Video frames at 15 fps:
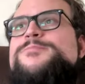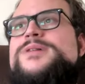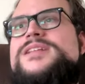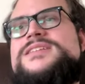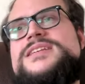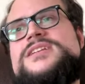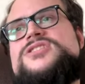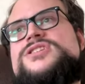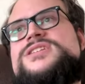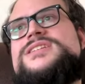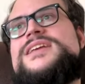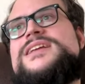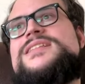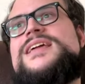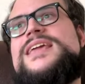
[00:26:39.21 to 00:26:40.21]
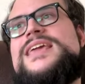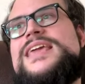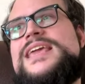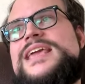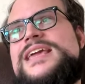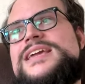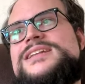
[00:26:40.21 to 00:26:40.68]
But it's interesting. Like
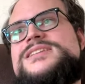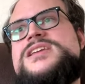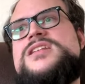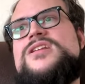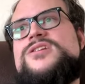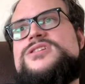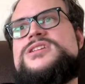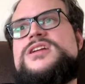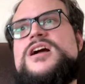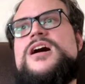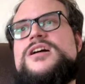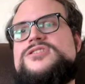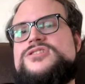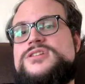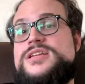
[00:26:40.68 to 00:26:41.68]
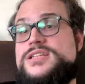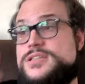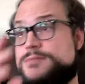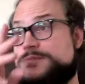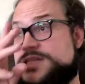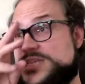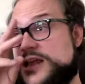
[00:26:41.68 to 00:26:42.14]
he continues to contradict
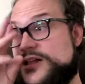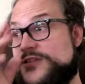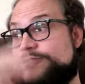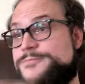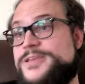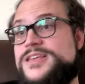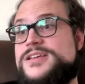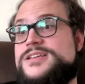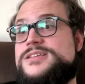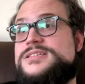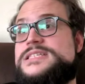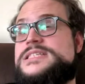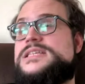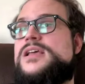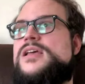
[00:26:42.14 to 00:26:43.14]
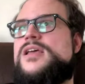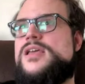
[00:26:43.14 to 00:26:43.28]
himself because